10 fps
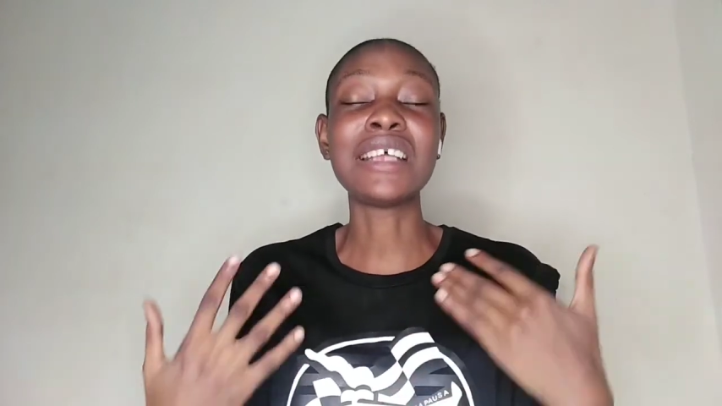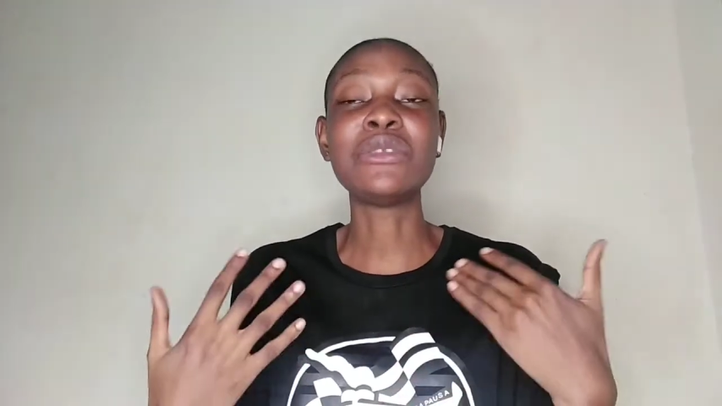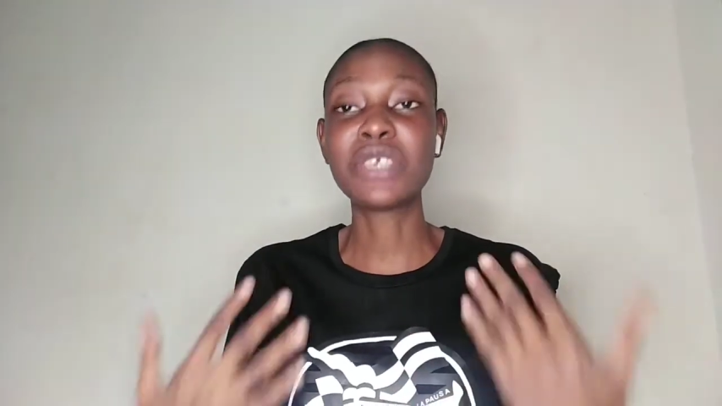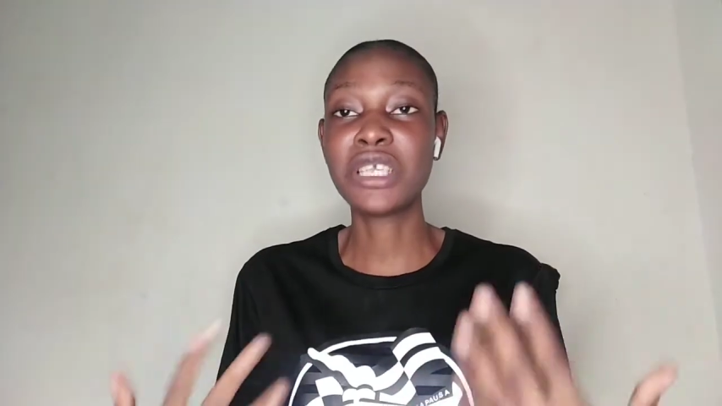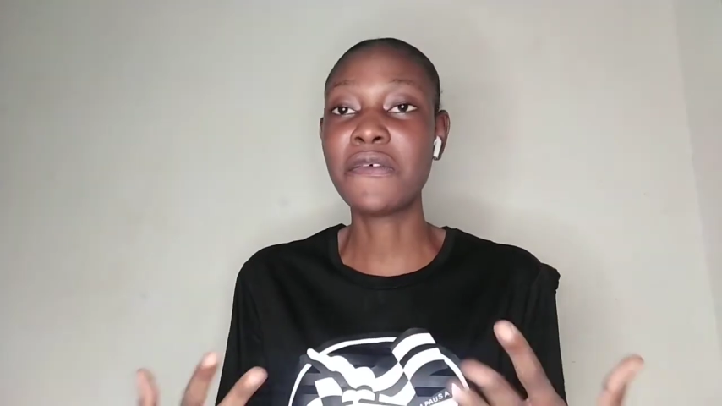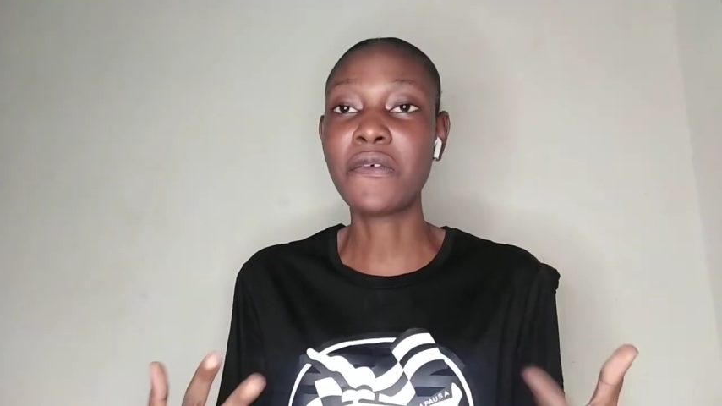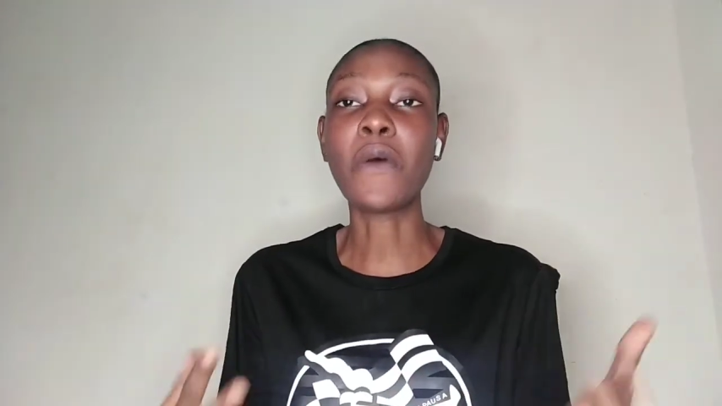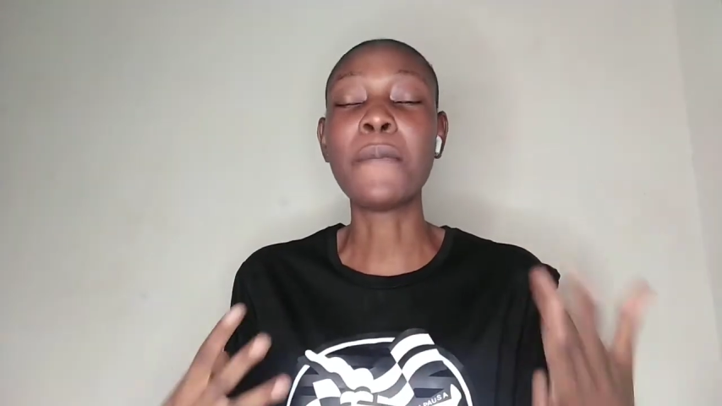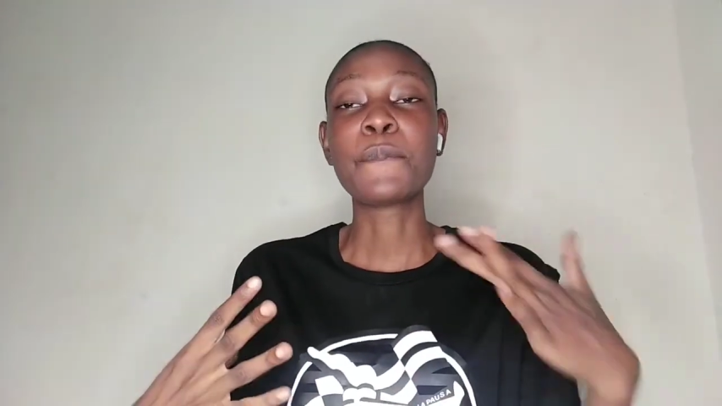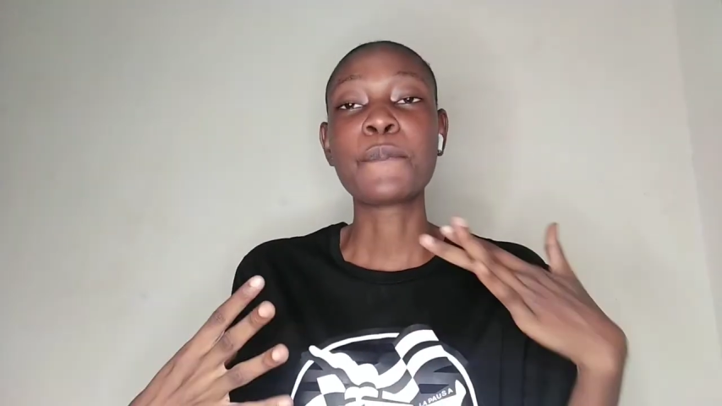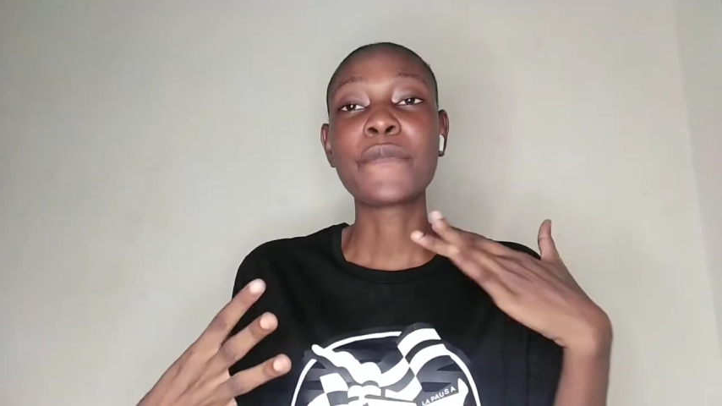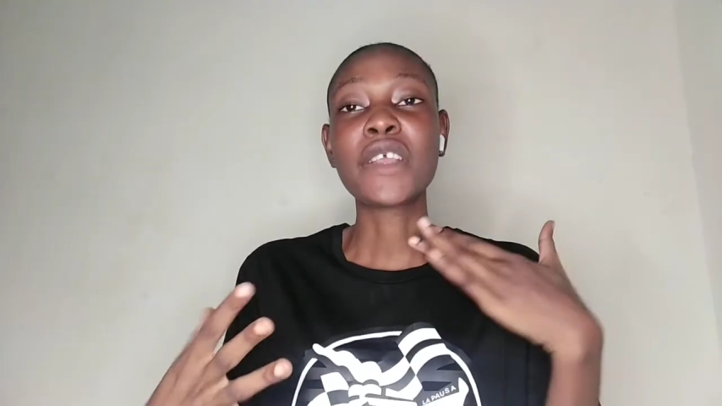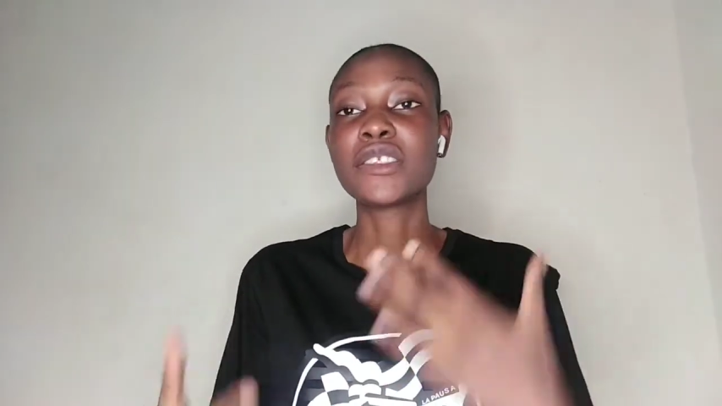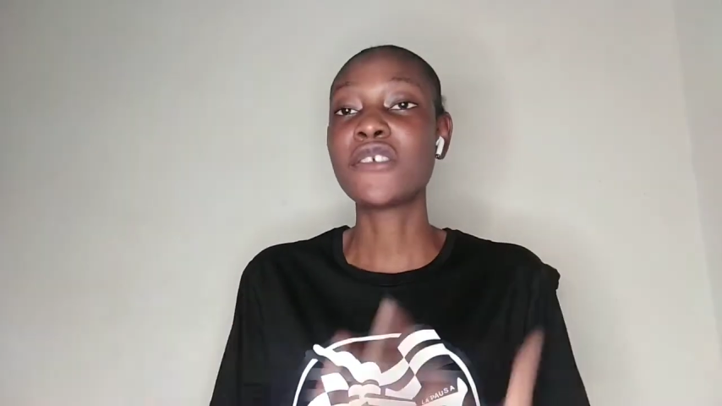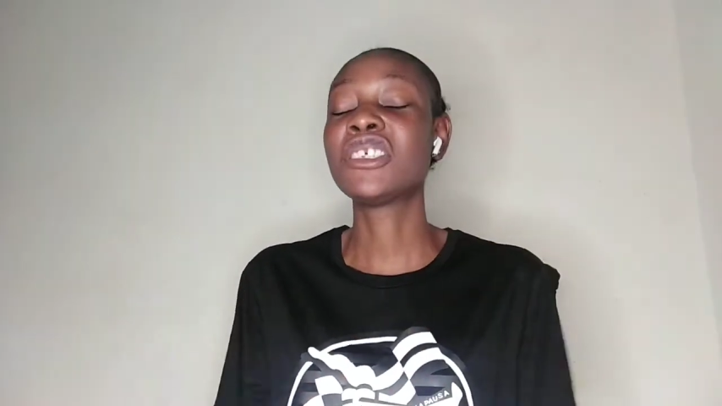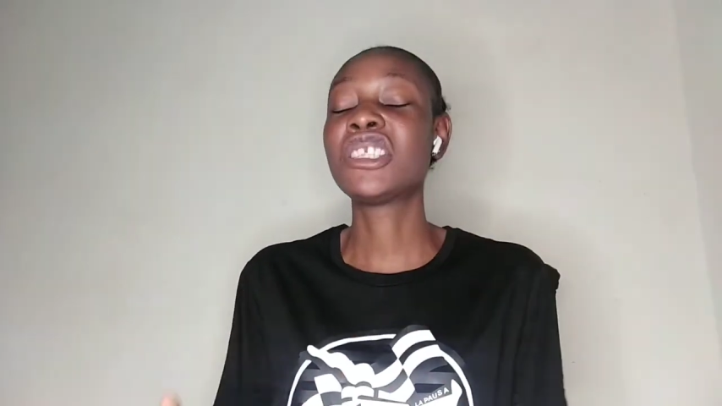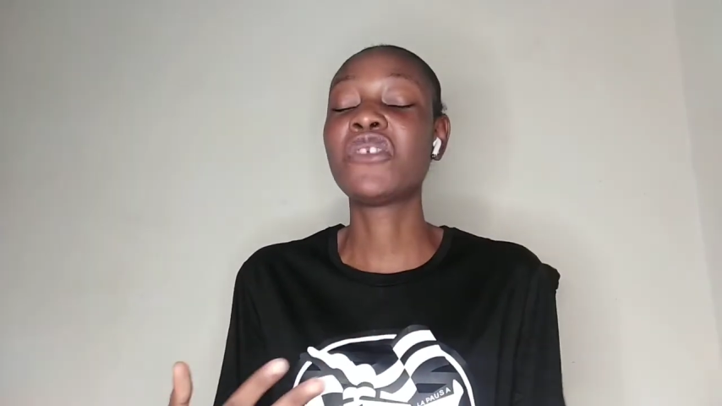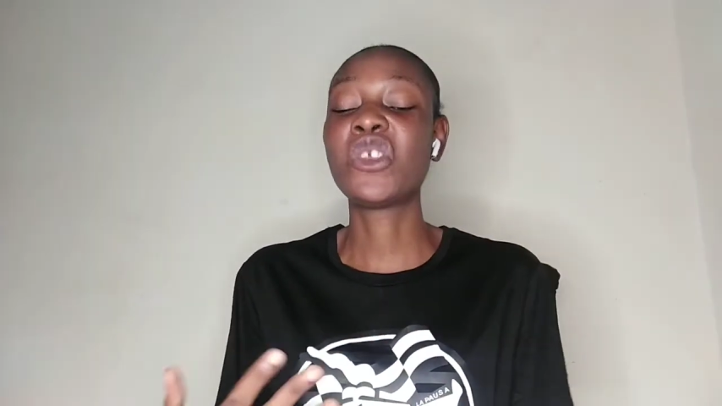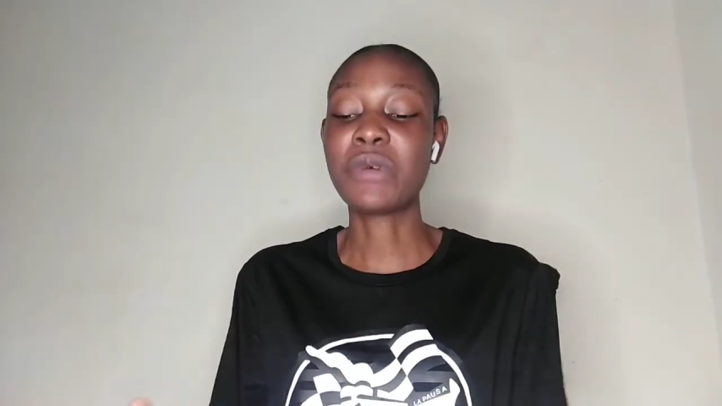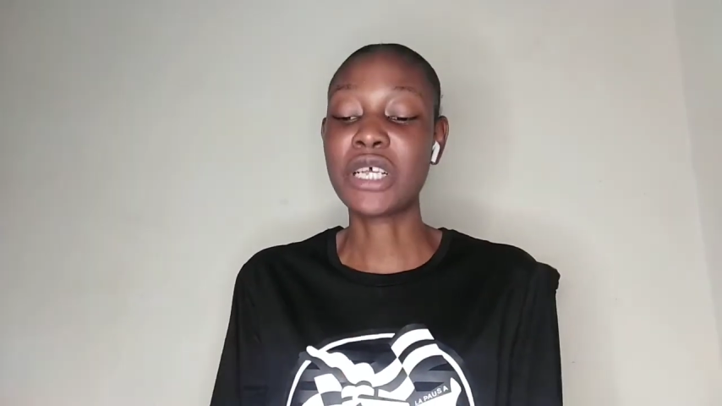are looking for software
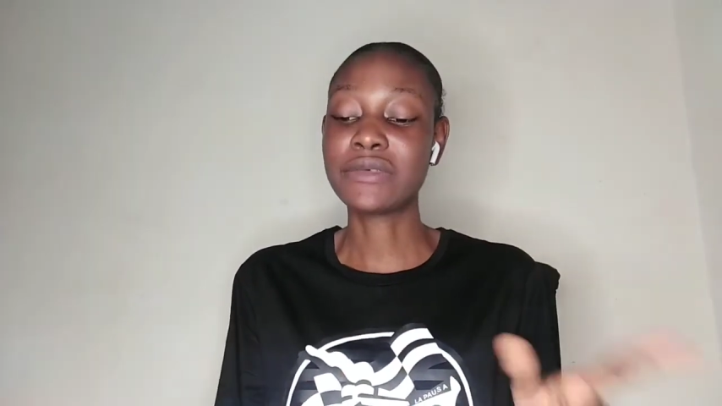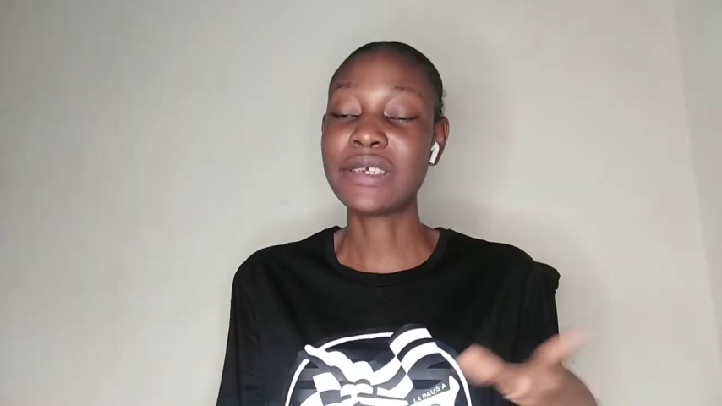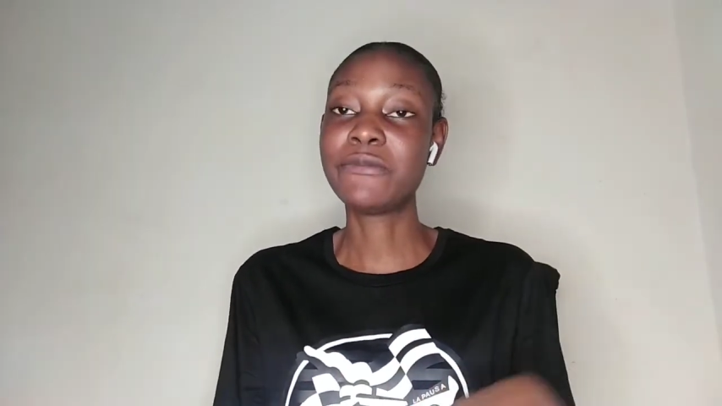developers,